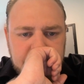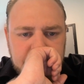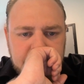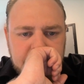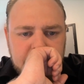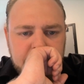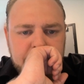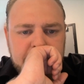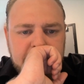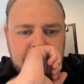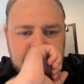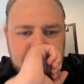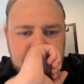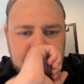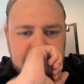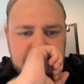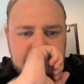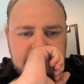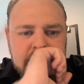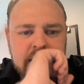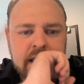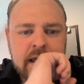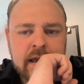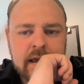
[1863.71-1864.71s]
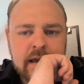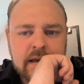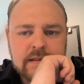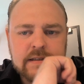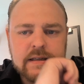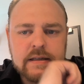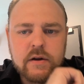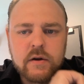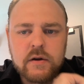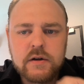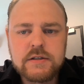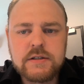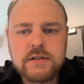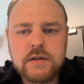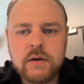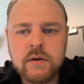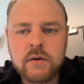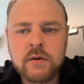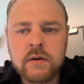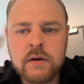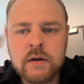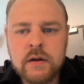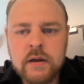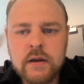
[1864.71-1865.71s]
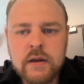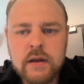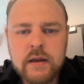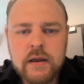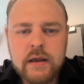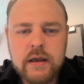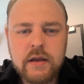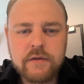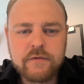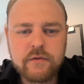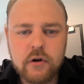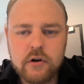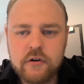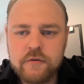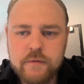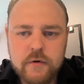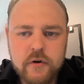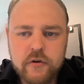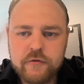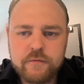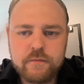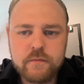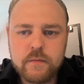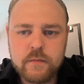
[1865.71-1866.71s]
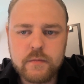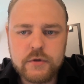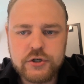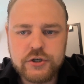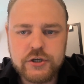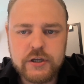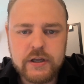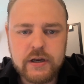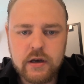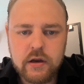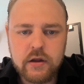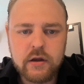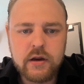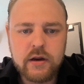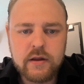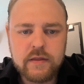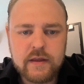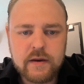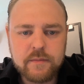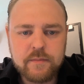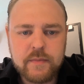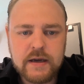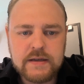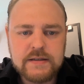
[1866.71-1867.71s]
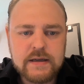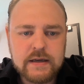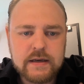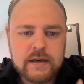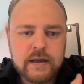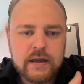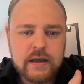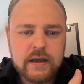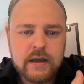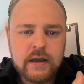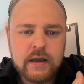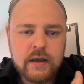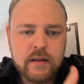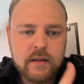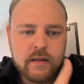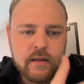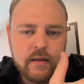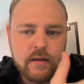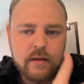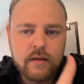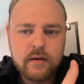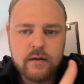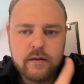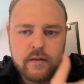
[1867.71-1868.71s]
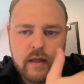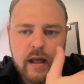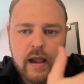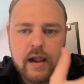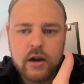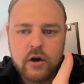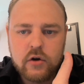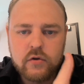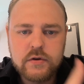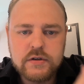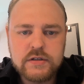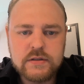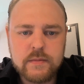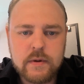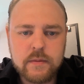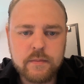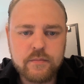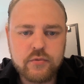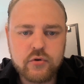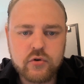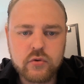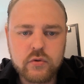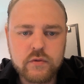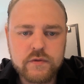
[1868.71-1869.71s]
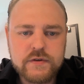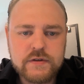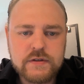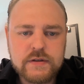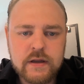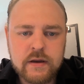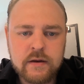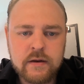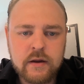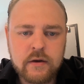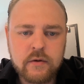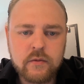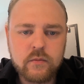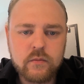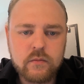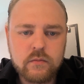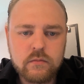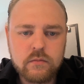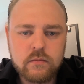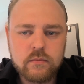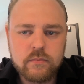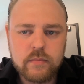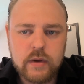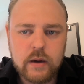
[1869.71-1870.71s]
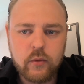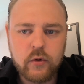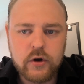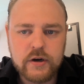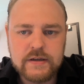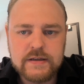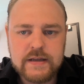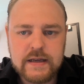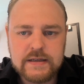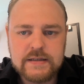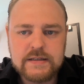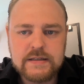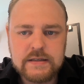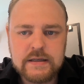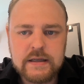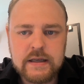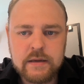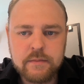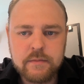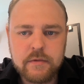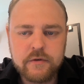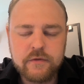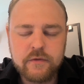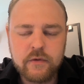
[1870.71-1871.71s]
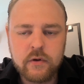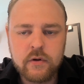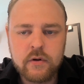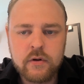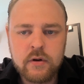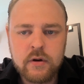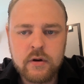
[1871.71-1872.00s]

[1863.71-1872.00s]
And you're basically saying, is it also involvement of machine learning that basically the algorithm improves and by what it has seen before?